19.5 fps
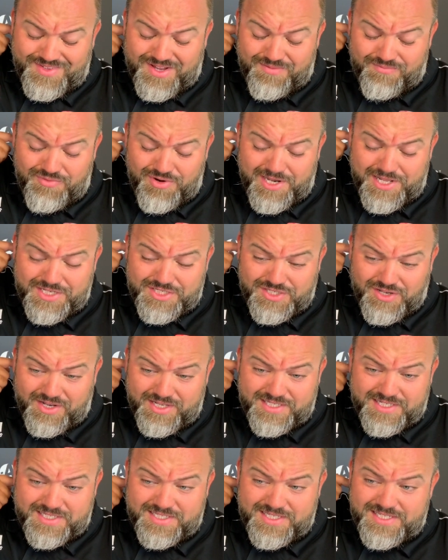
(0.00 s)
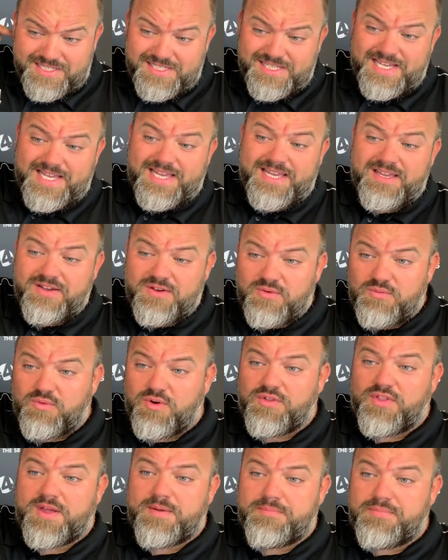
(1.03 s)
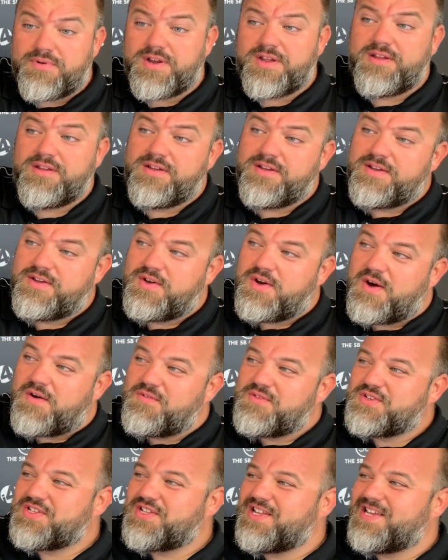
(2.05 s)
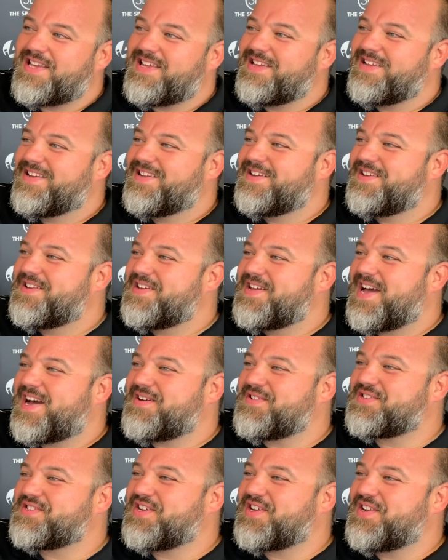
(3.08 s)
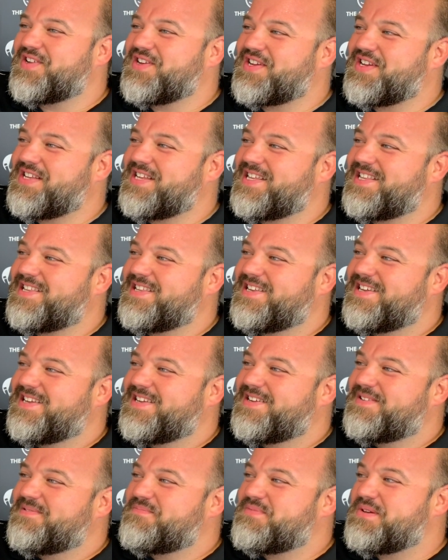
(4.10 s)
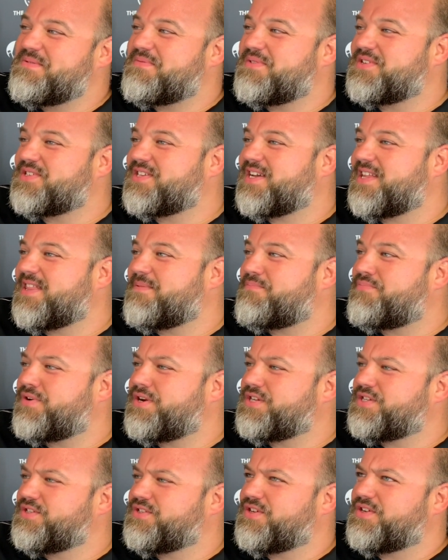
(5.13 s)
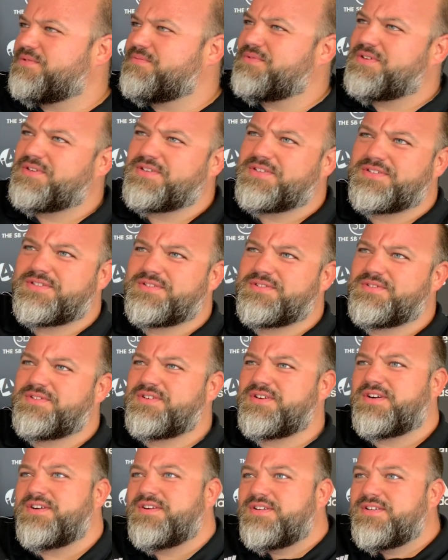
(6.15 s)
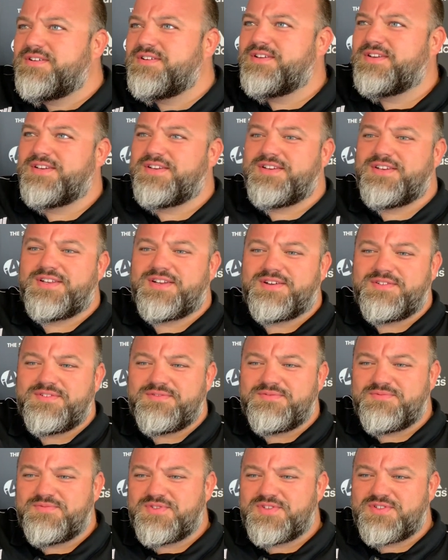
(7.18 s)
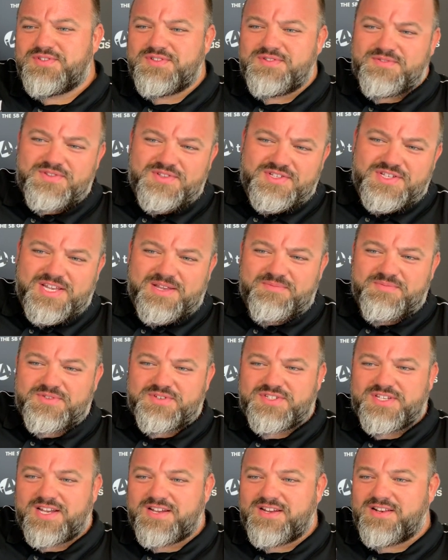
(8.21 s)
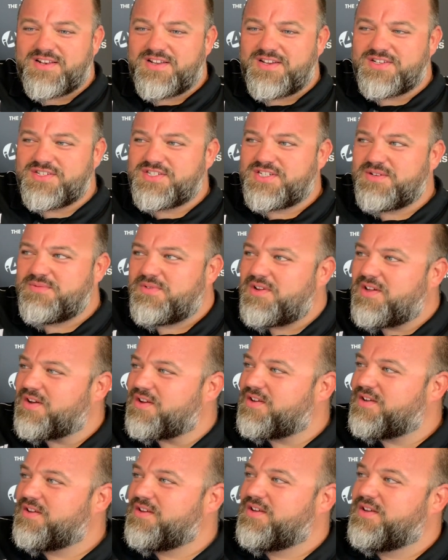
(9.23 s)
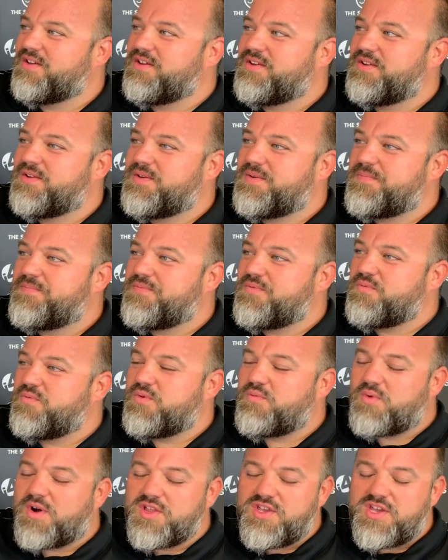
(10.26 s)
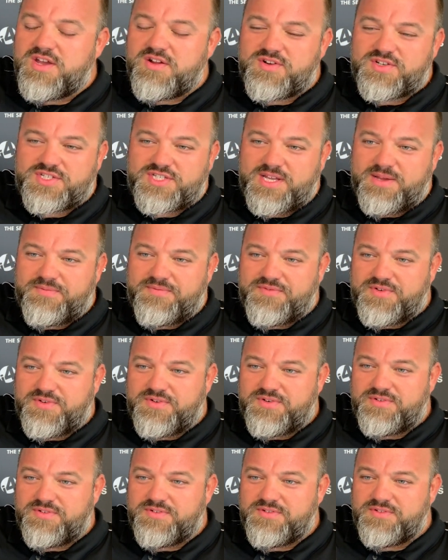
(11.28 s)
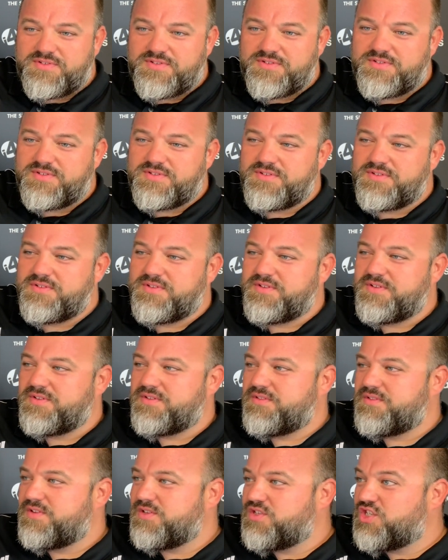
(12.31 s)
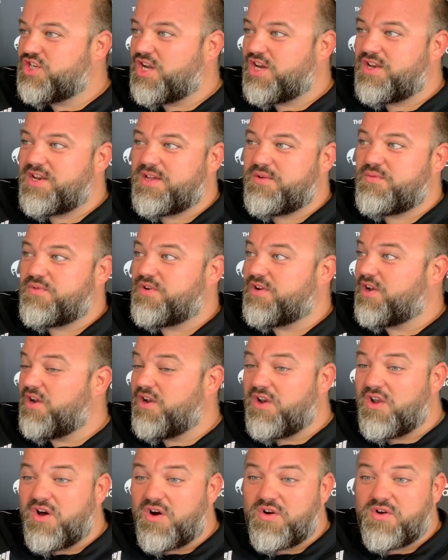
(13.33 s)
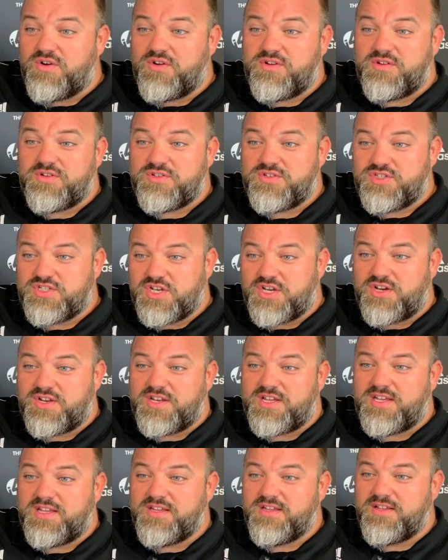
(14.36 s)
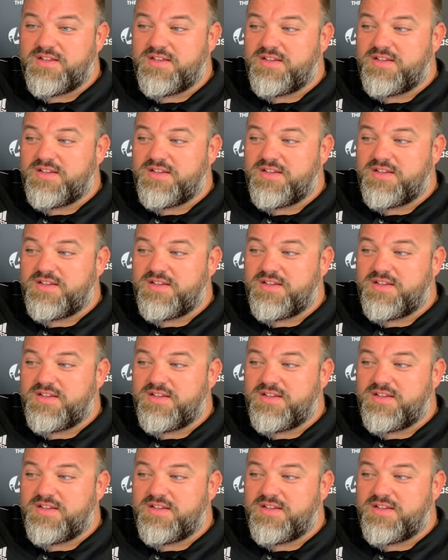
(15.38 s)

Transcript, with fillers: I'm really excited to see what they bring. Obviously, outside looking in, people are saying the pressure's on them because, you know, team was second last year. Well, look, we're one year at step four the journey, we're on a long journey.